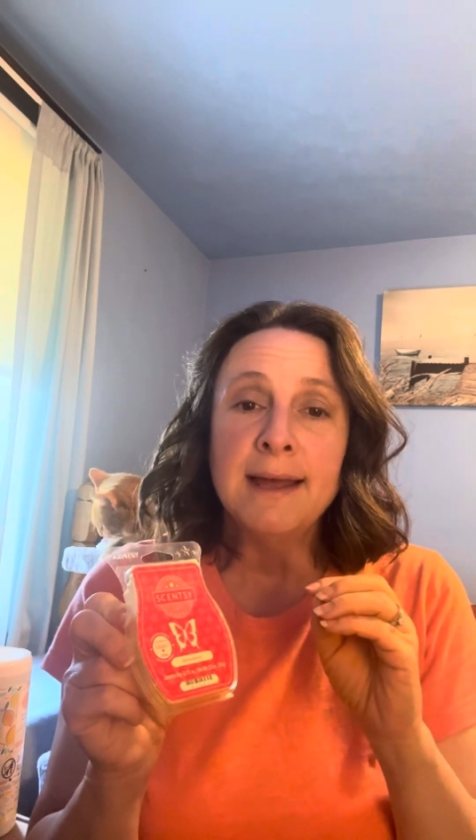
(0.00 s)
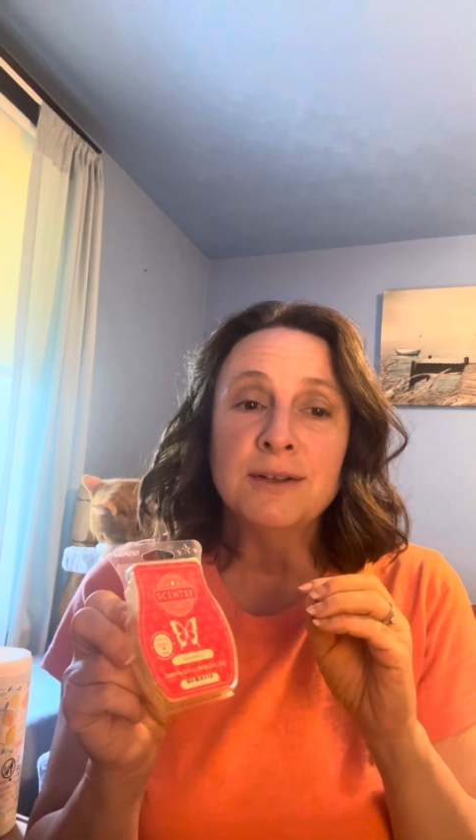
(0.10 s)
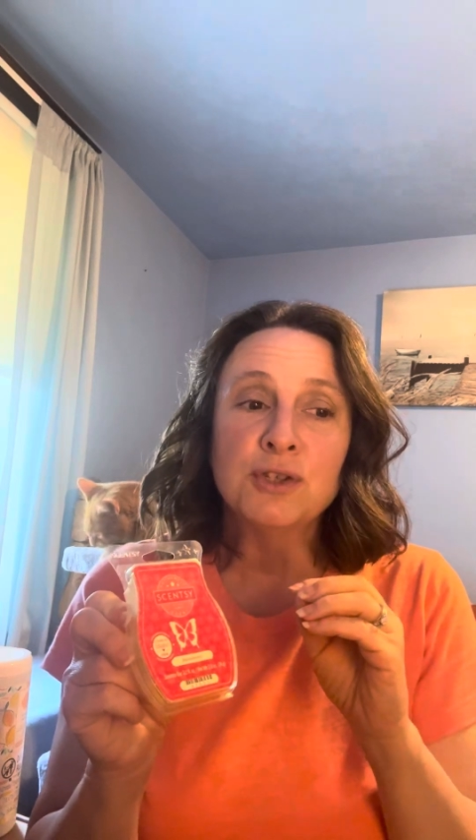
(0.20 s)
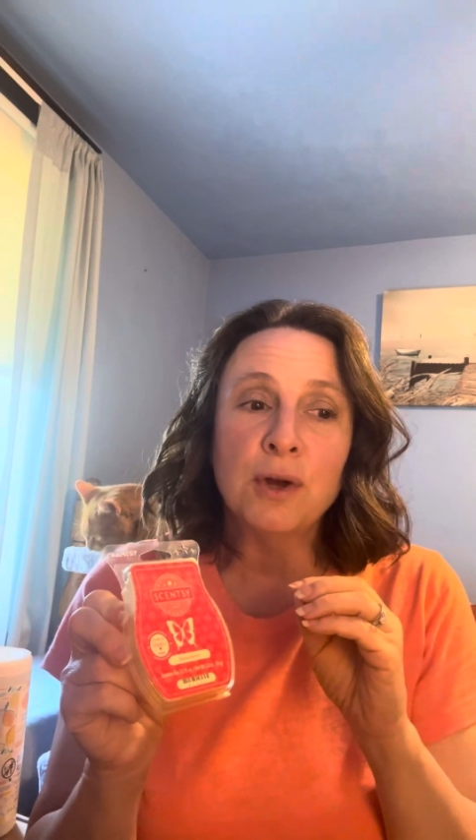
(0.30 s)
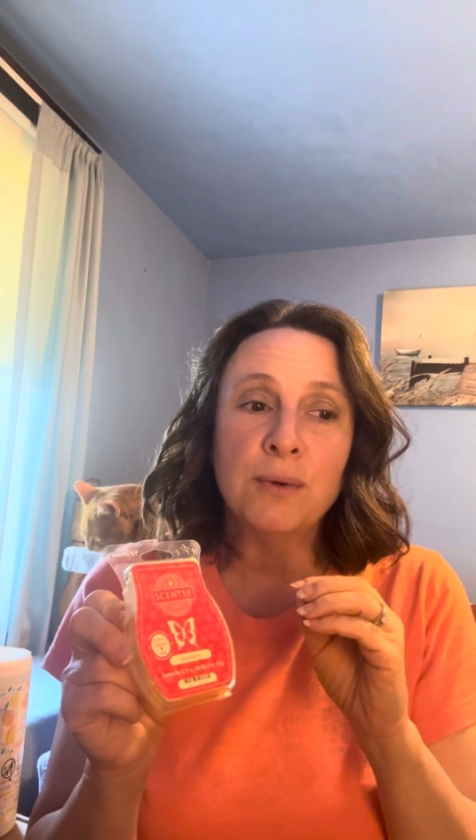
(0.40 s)

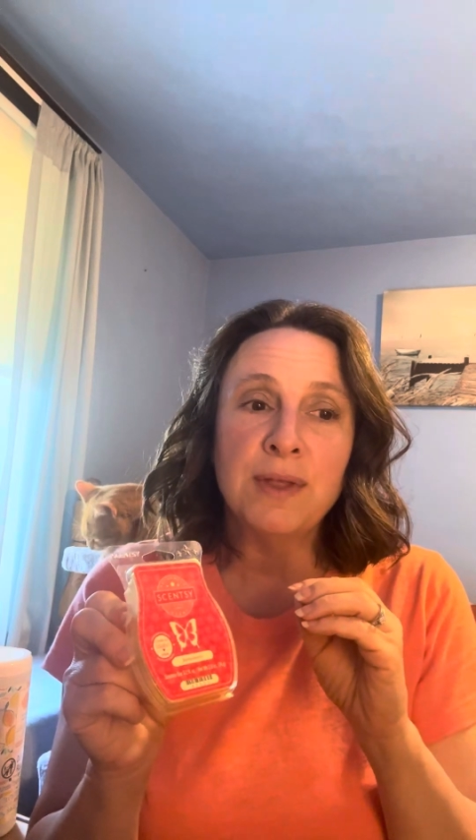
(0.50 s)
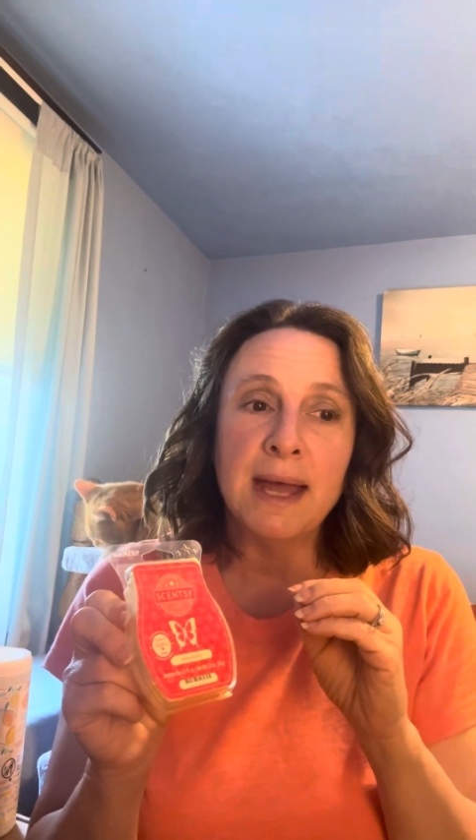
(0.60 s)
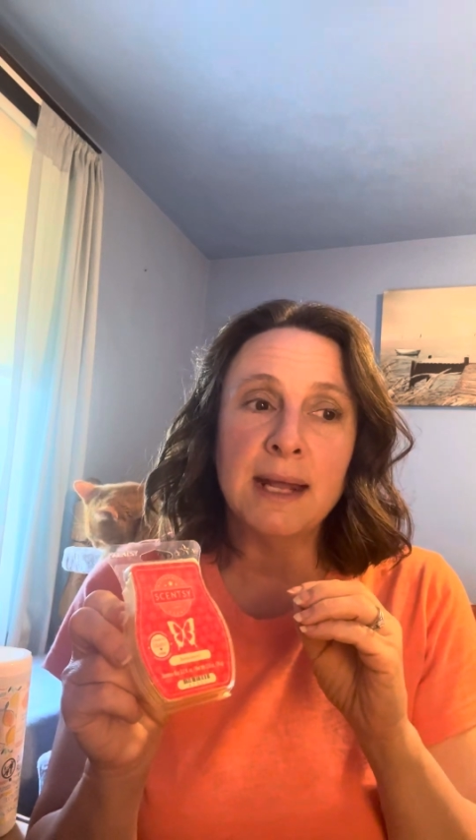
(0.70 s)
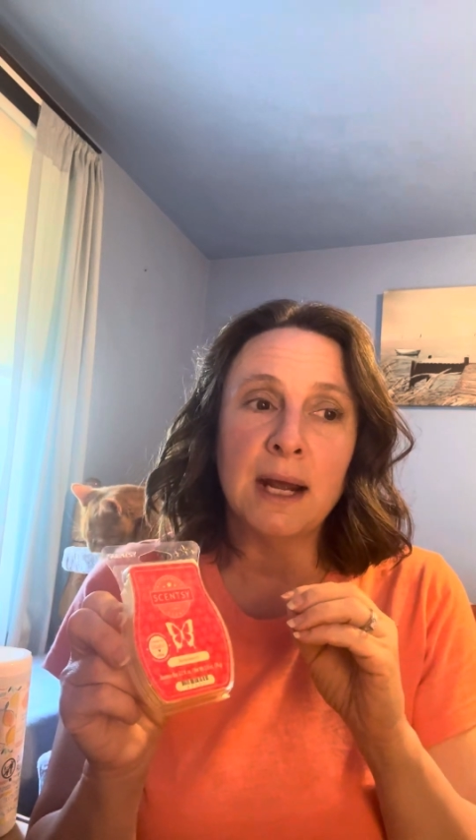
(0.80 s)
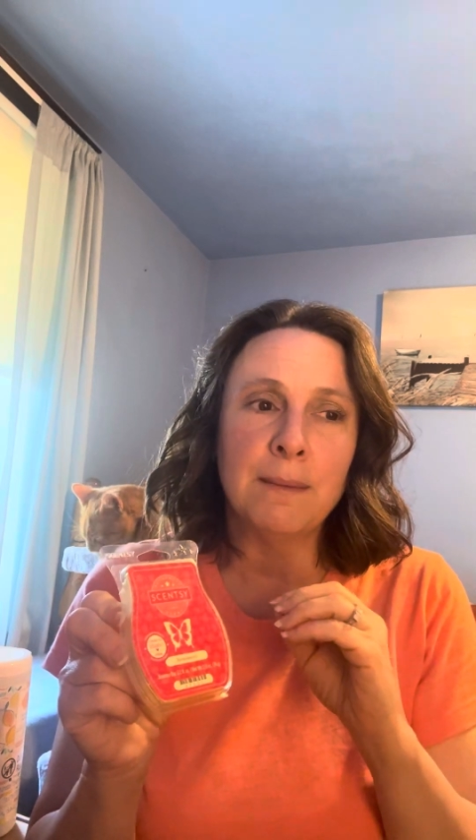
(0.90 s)
So
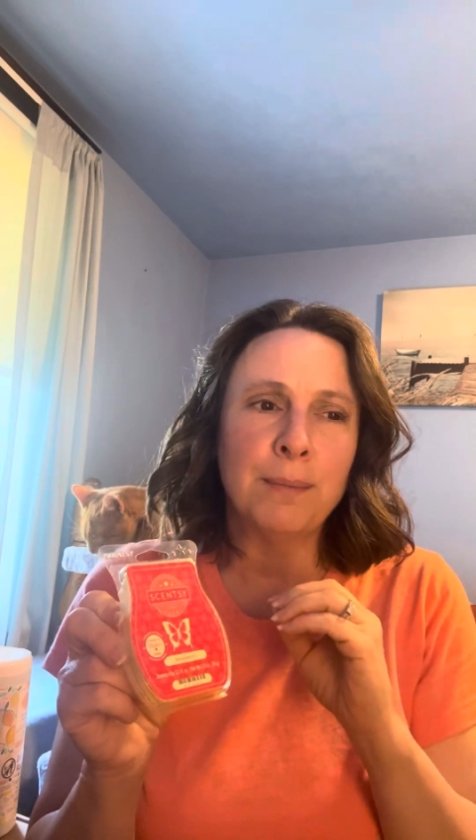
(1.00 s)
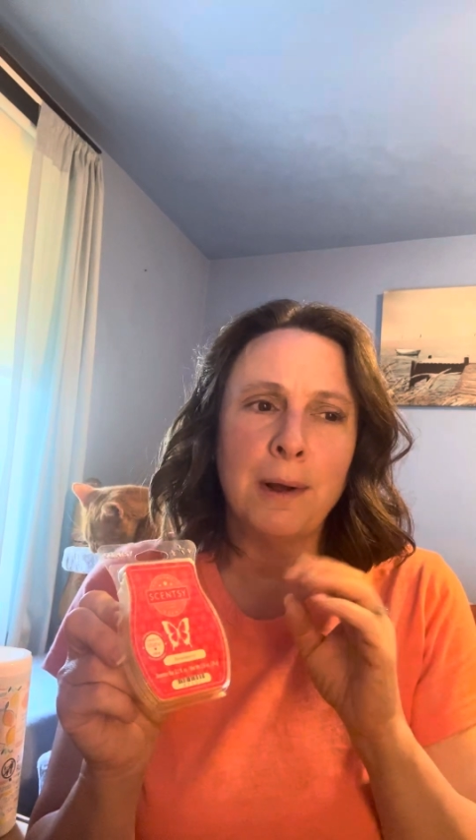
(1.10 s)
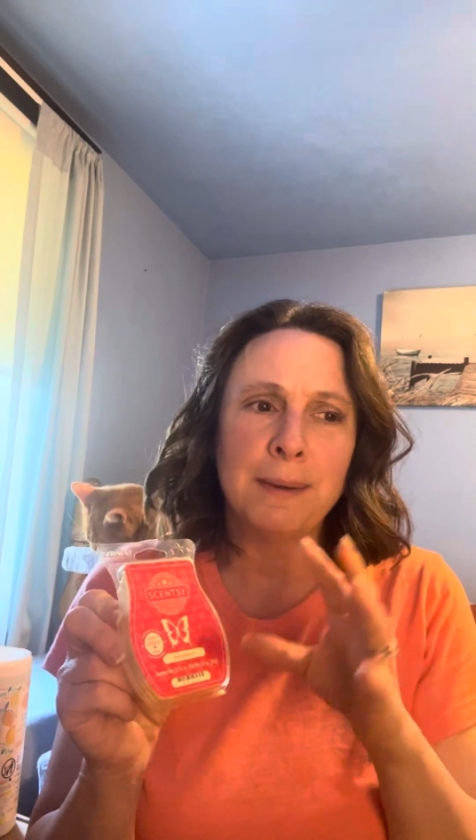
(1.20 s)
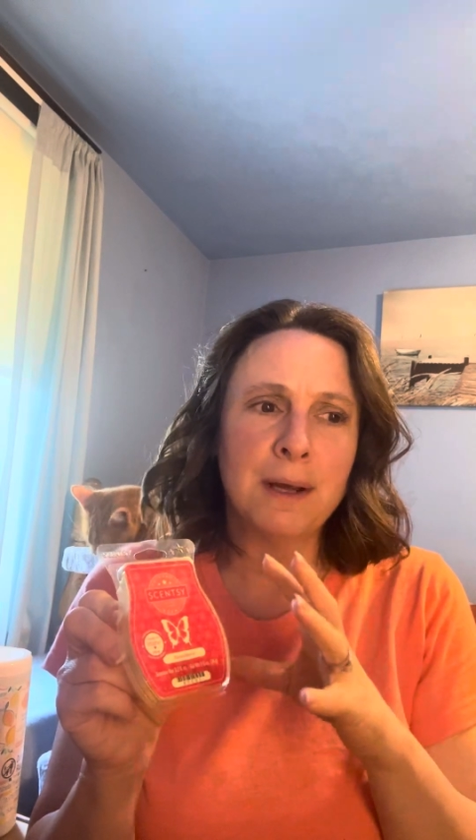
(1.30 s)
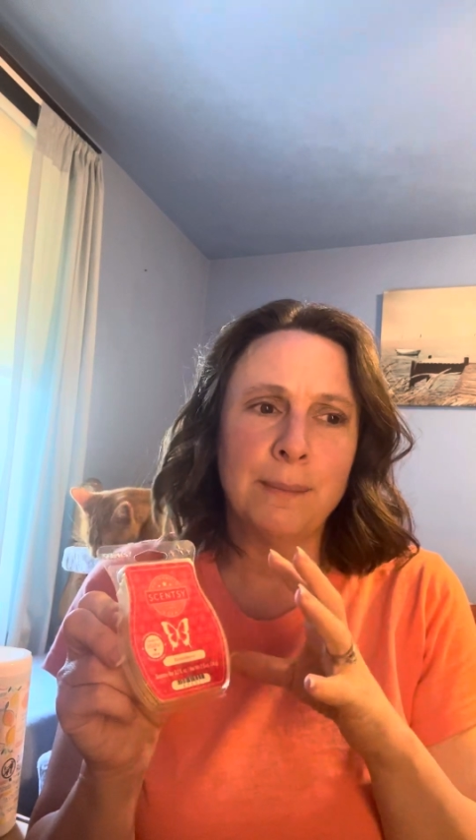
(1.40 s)
then I
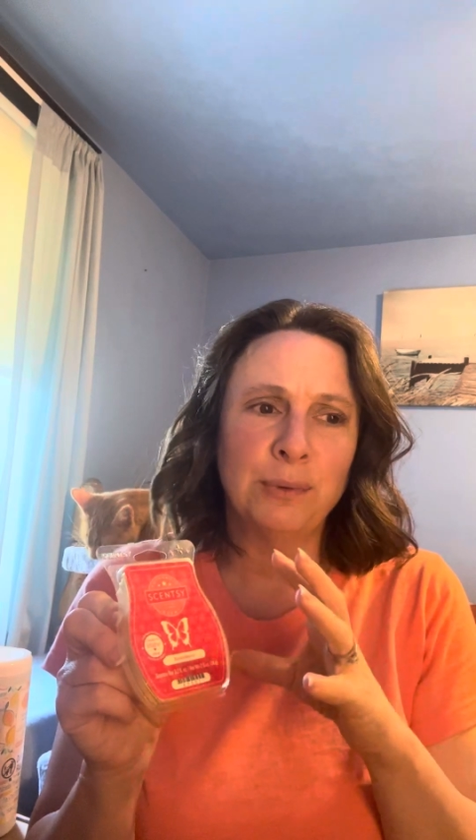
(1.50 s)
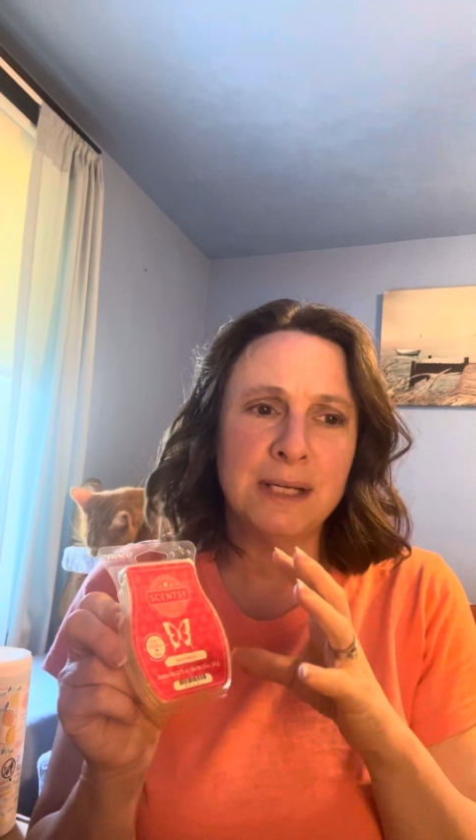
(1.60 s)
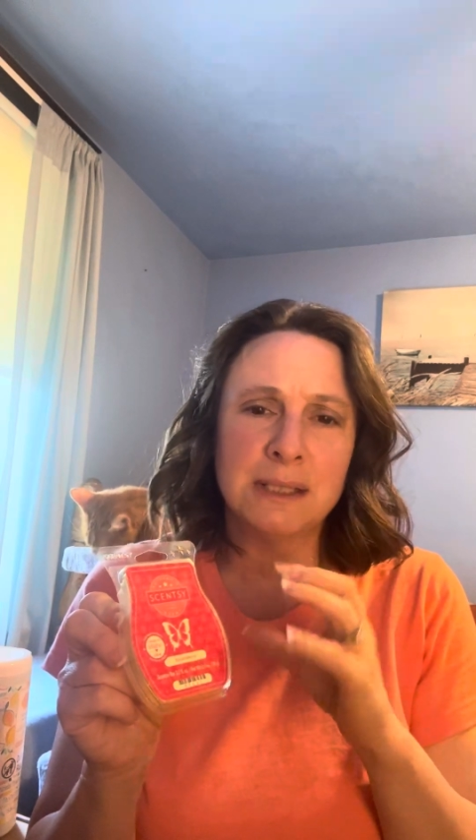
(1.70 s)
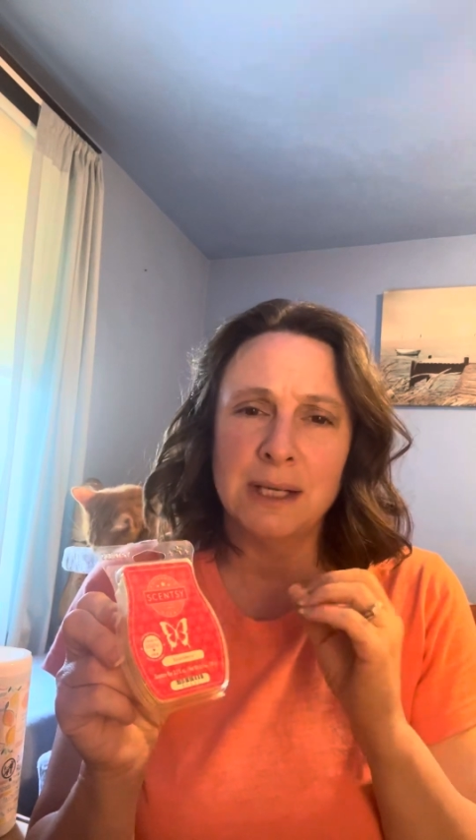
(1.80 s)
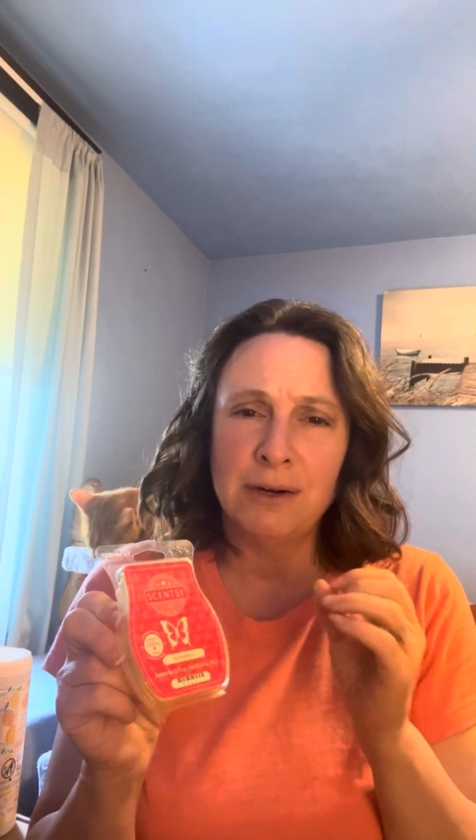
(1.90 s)
probably a couple
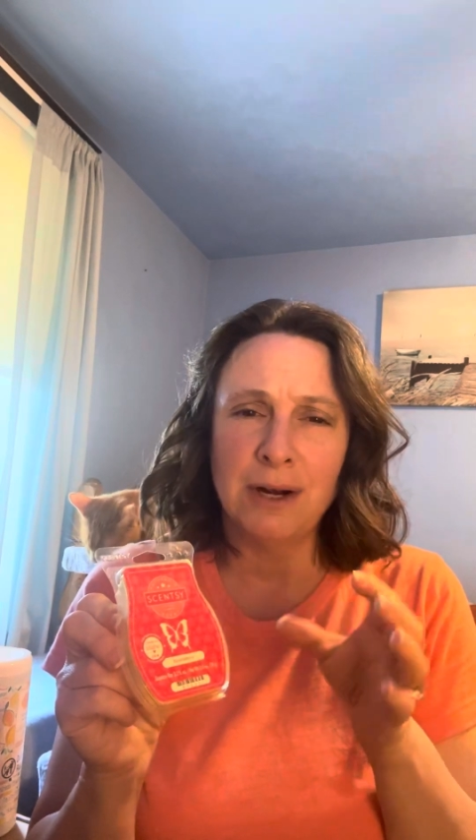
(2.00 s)
days later,